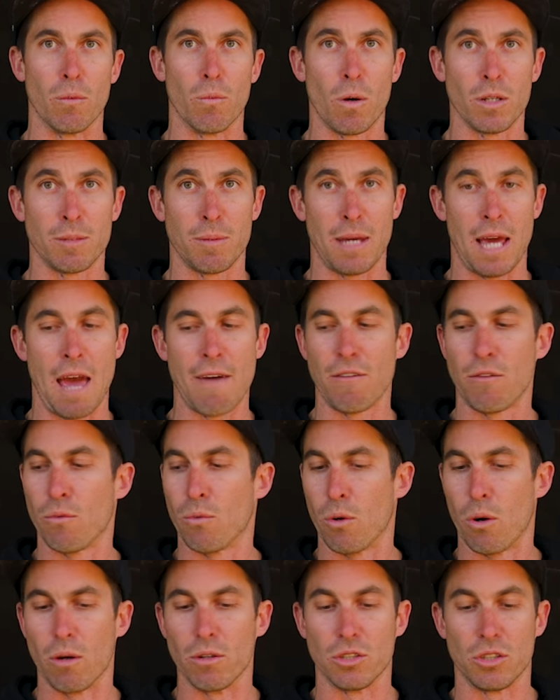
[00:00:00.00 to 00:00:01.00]
It was a bit heavy for
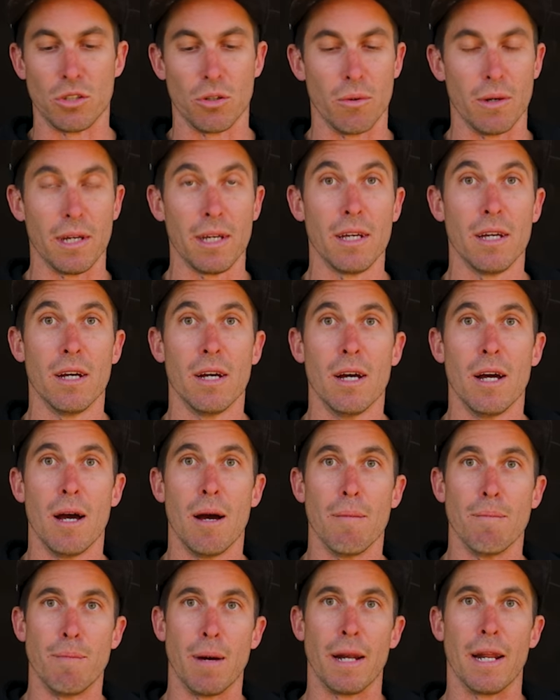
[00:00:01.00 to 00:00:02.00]
what I was doing,
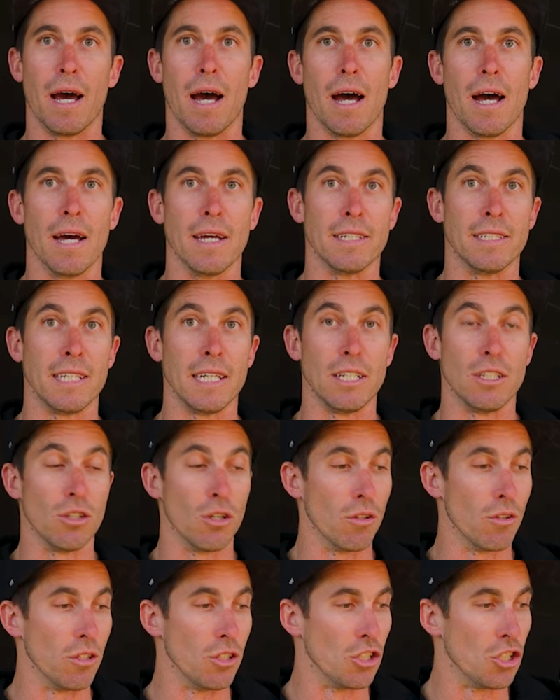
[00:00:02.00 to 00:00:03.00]
but it did
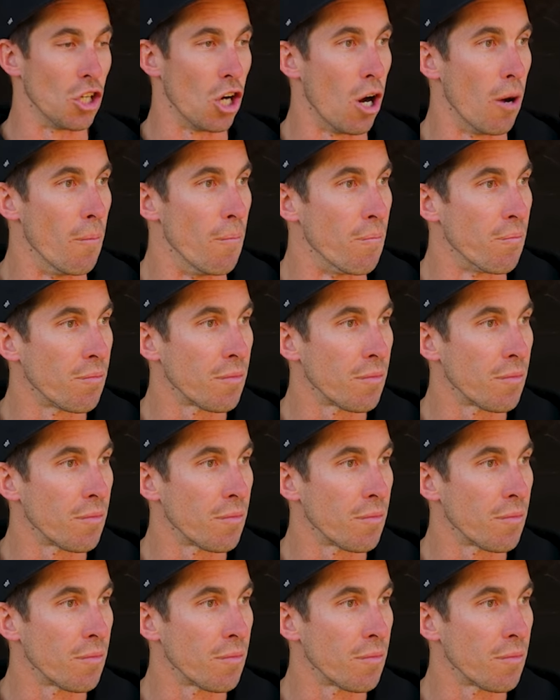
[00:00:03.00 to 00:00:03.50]
do the job.